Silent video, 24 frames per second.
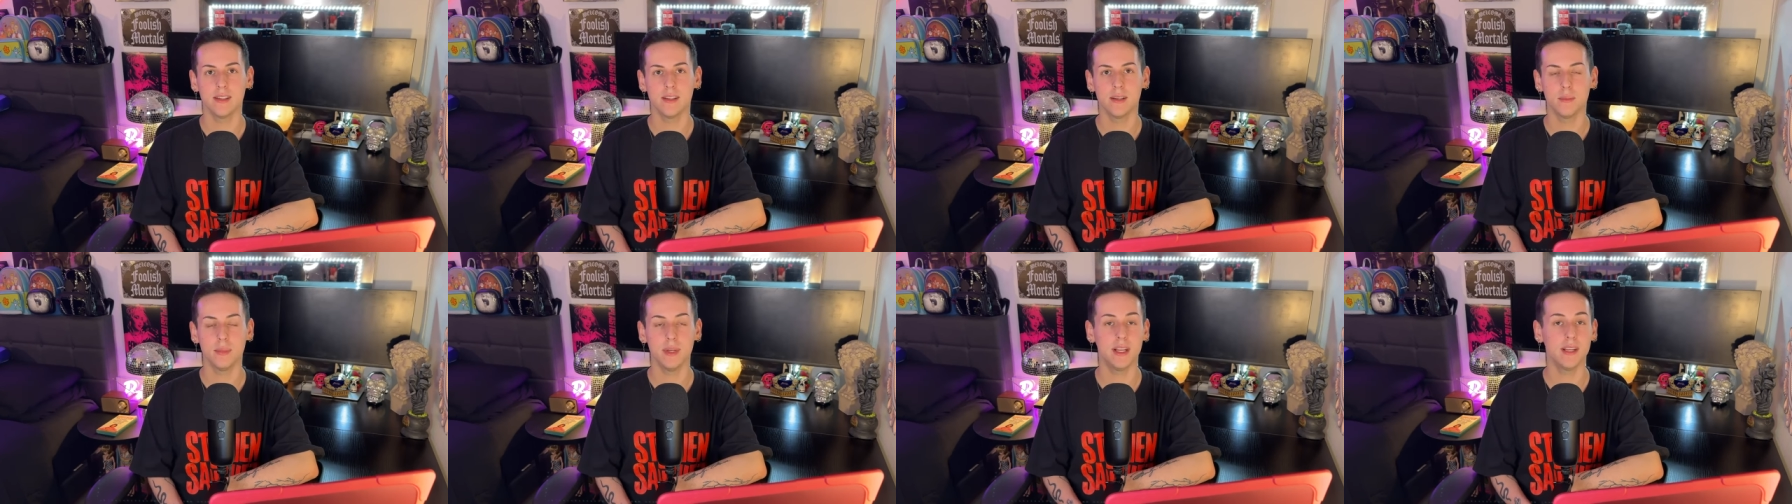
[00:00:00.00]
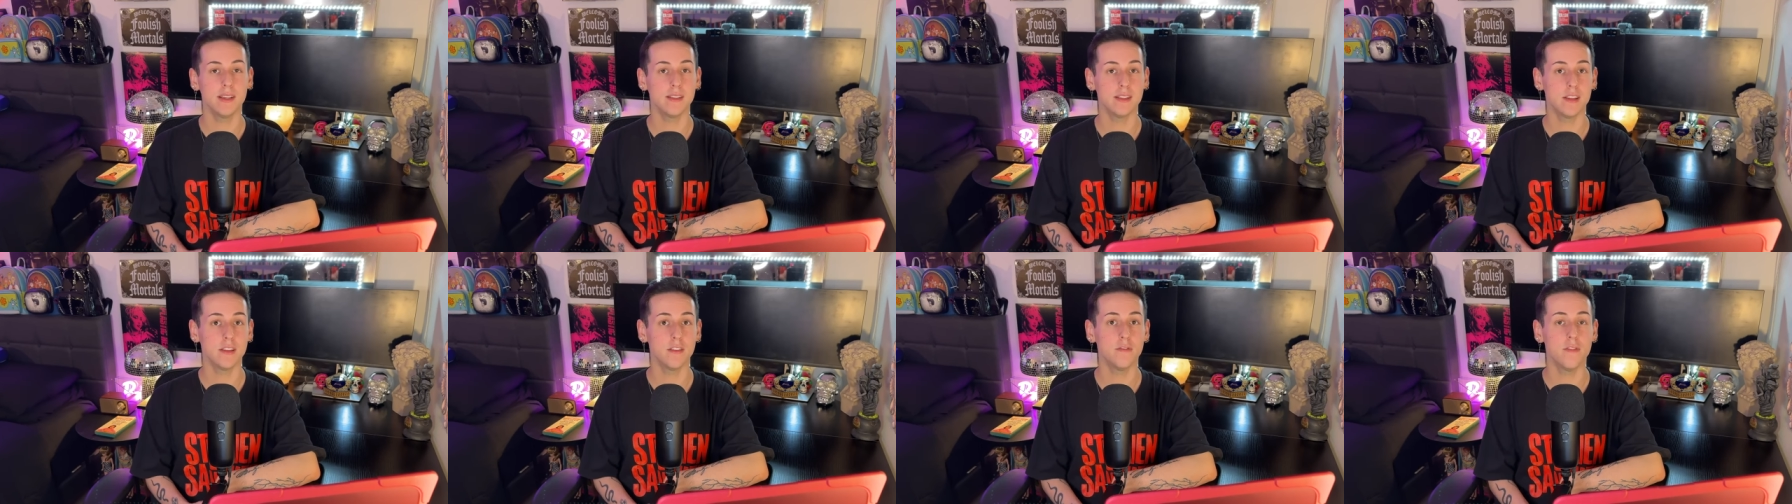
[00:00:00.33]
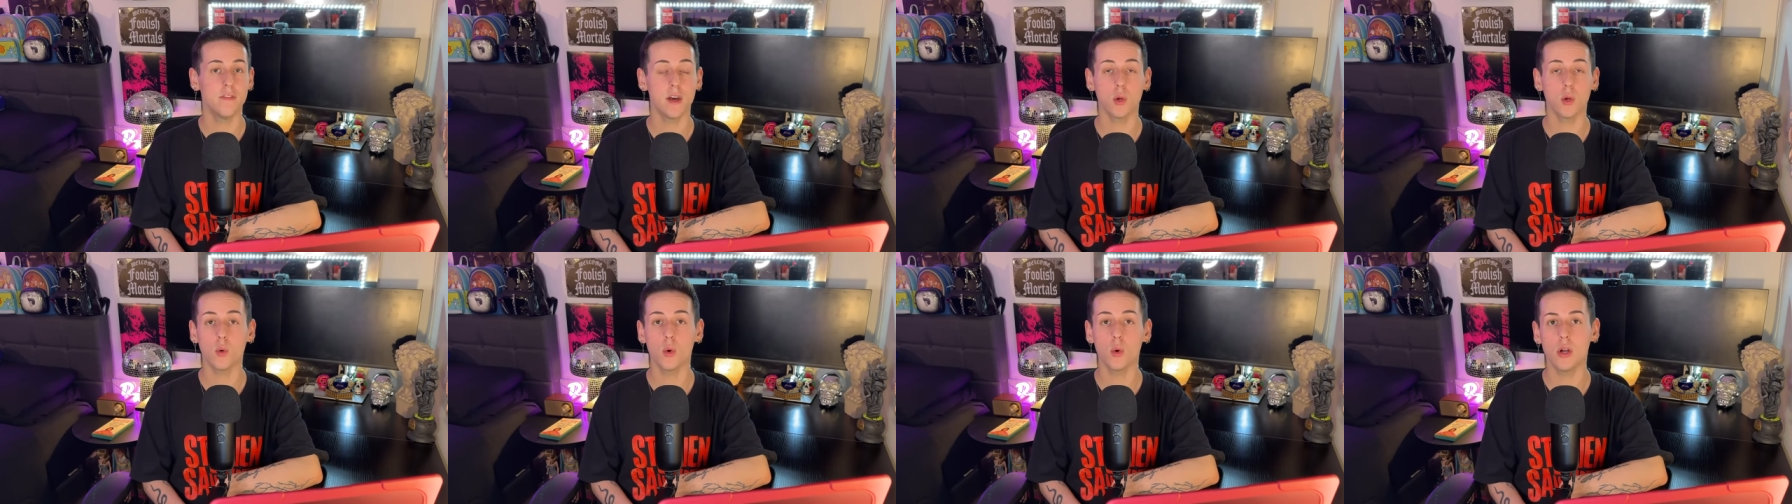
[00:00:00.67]
because the
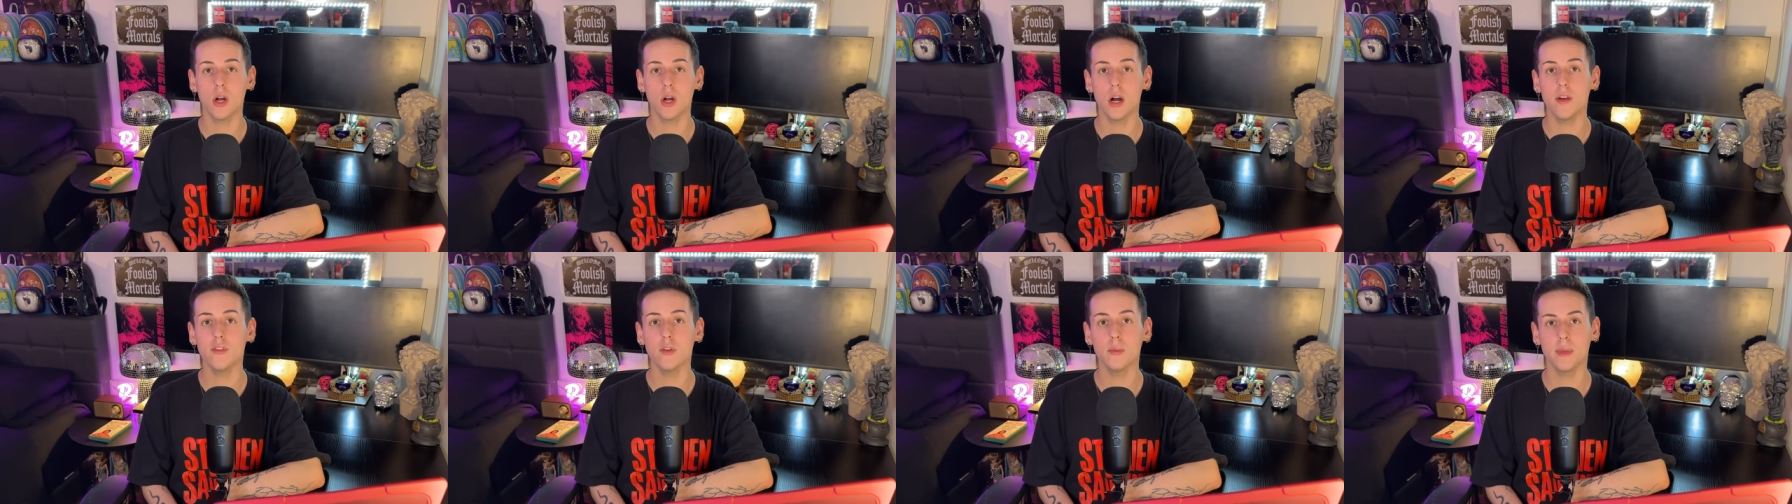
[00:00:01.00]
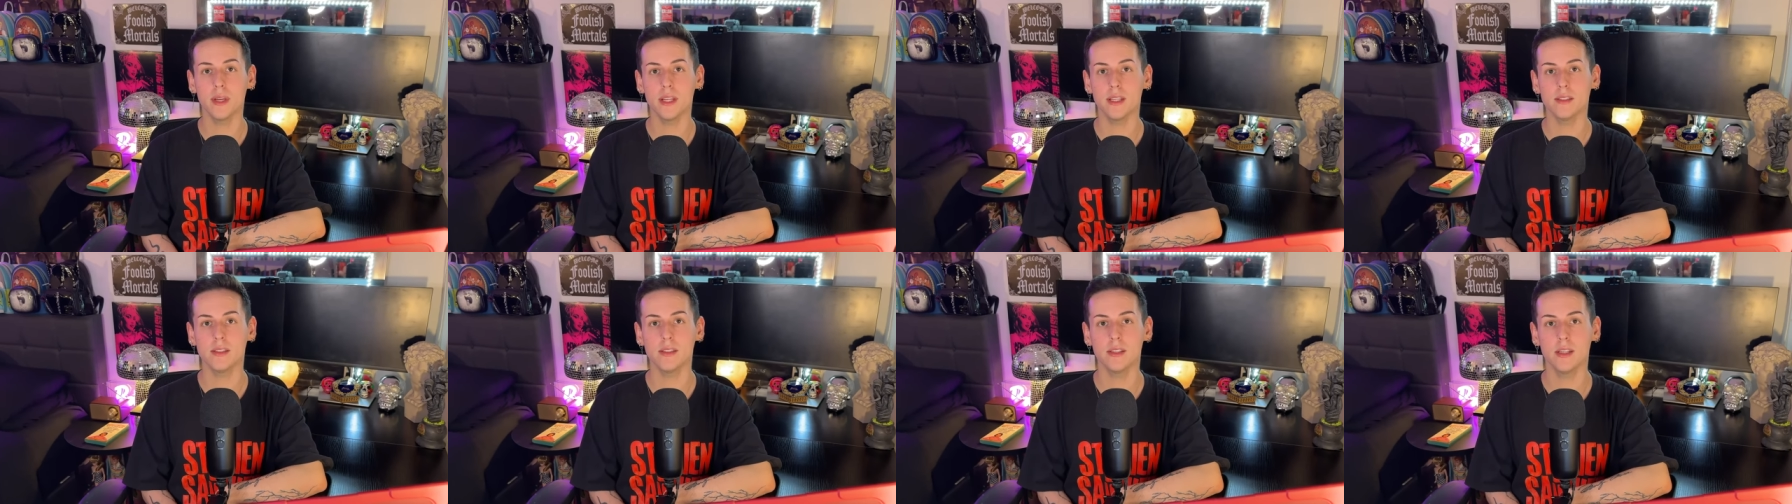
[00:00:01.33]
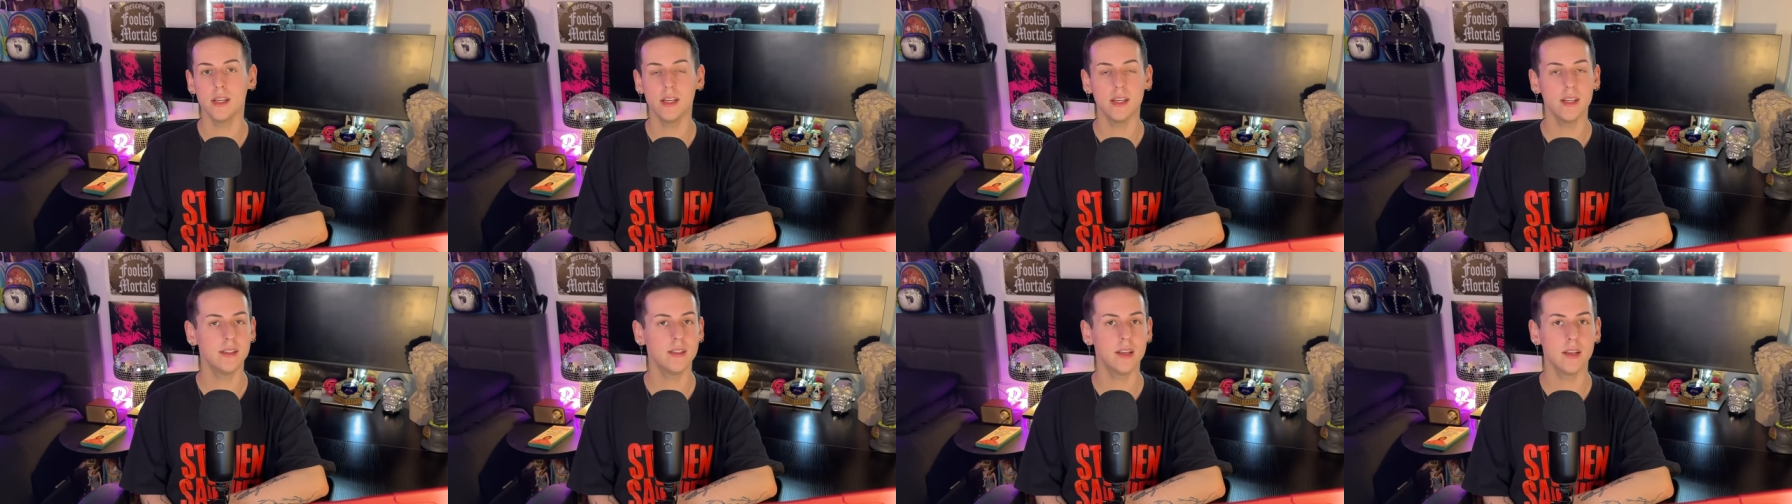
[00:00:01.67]
federal government
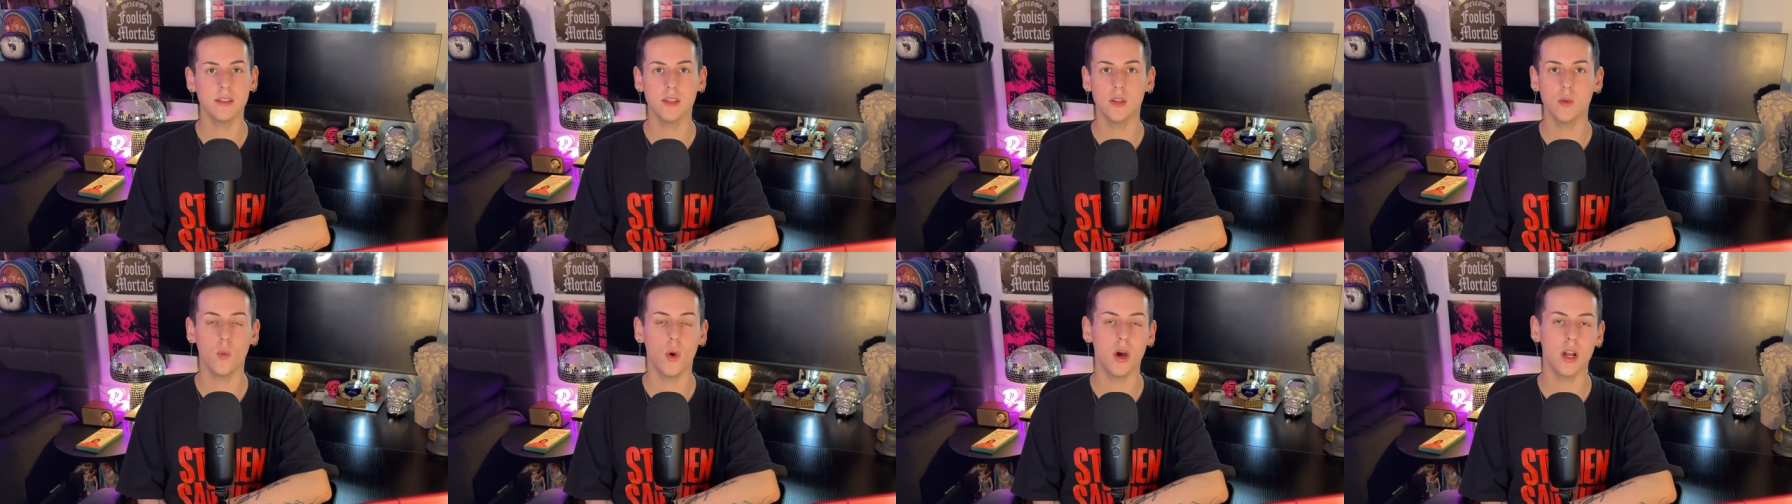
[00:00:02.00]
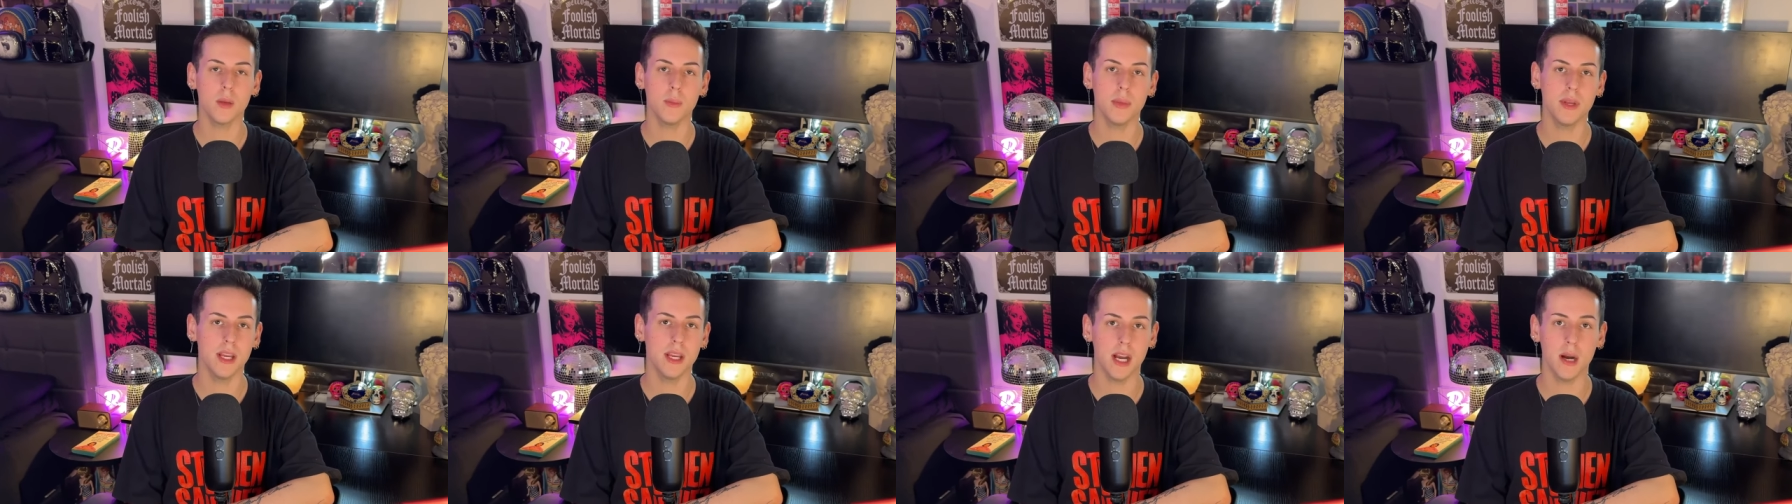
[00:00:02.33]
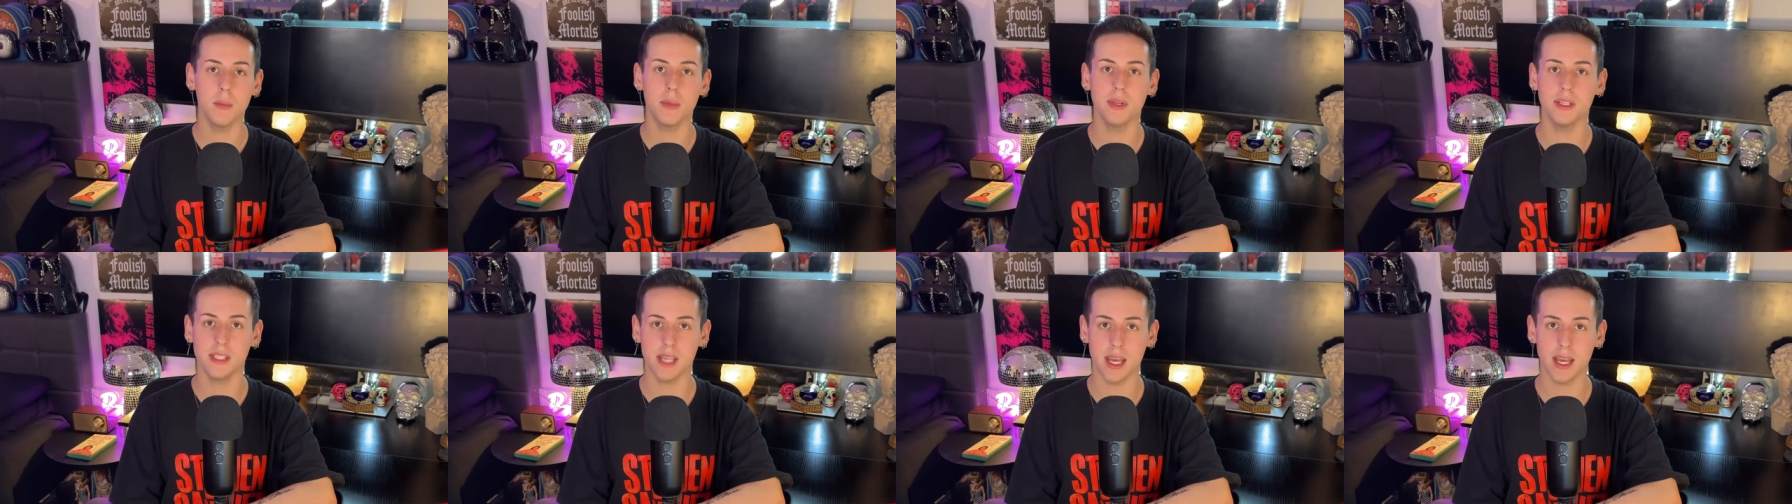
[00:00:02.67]
doesn't want to become
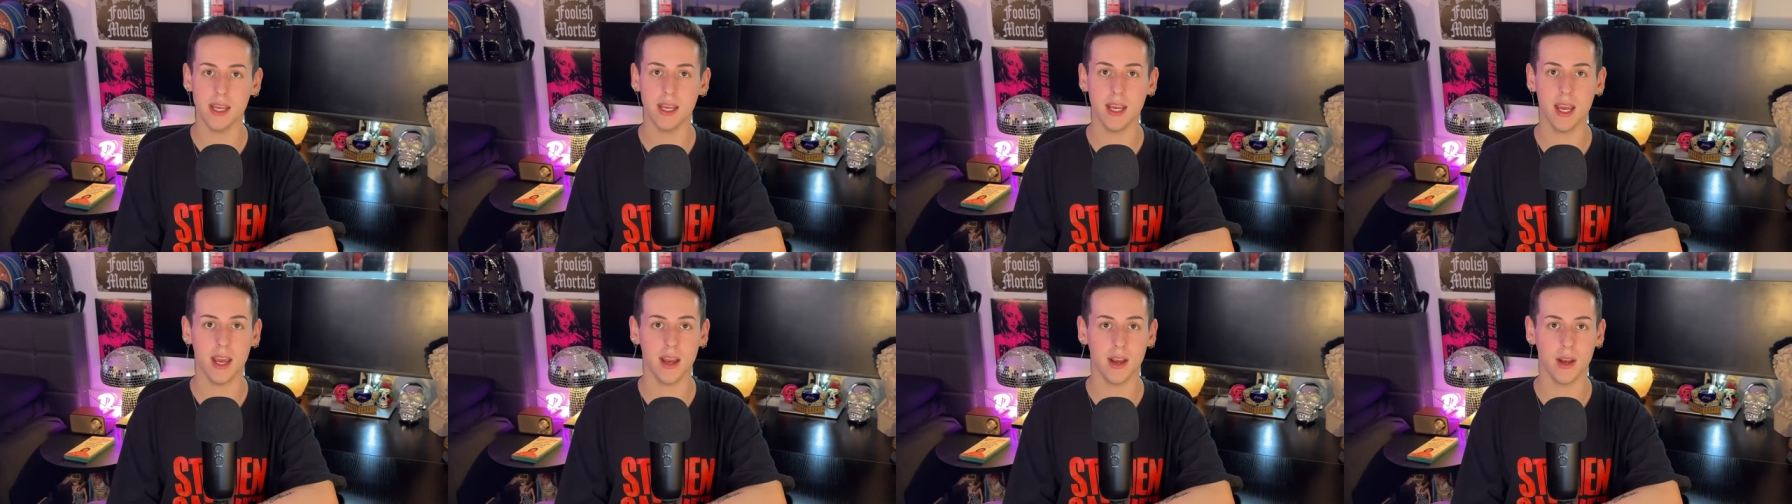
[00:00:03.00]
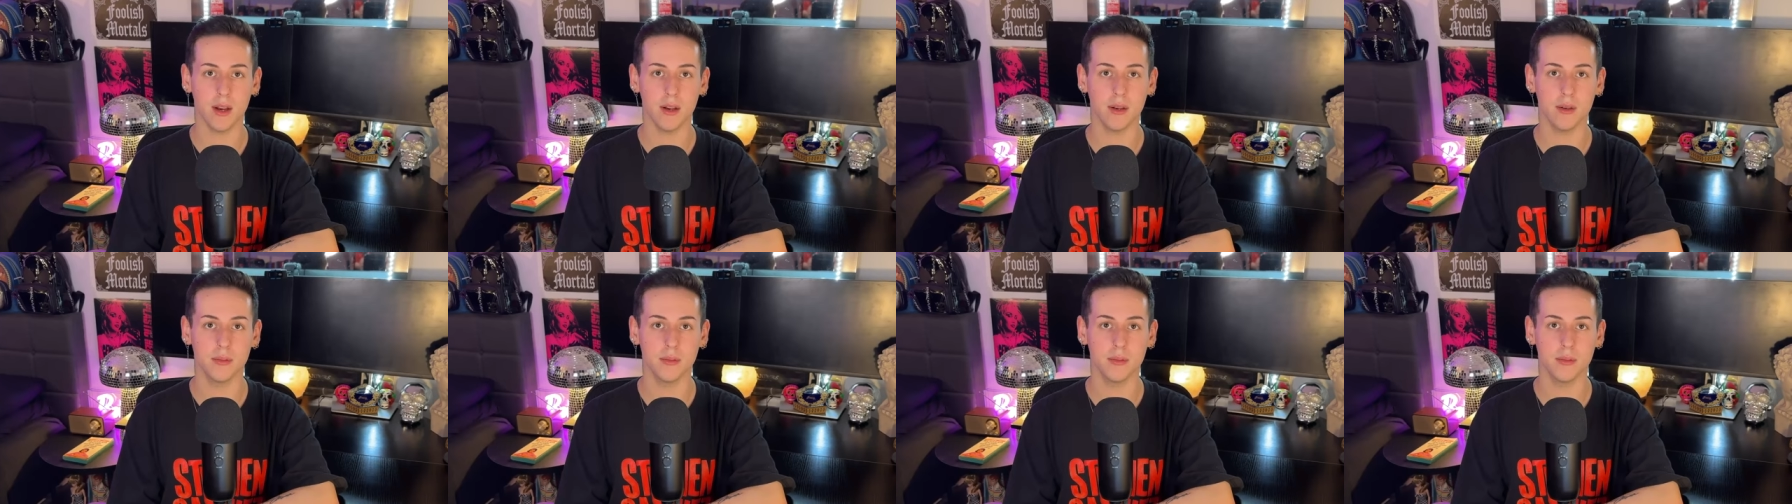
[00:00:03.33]
a daycare.